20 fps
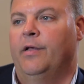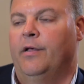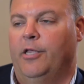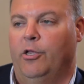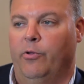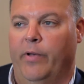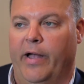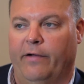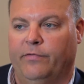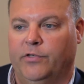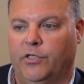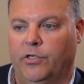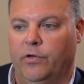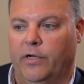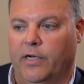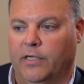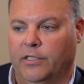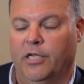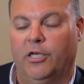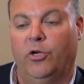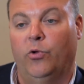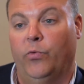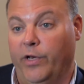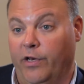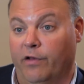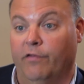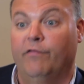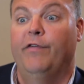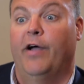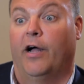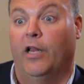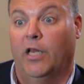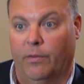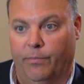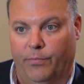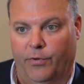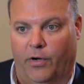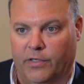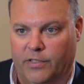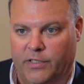you have to continually
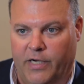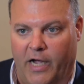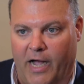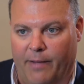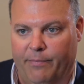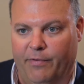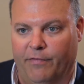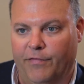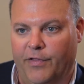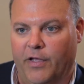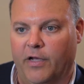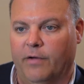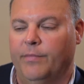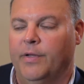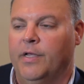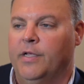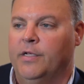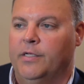develop on top of them.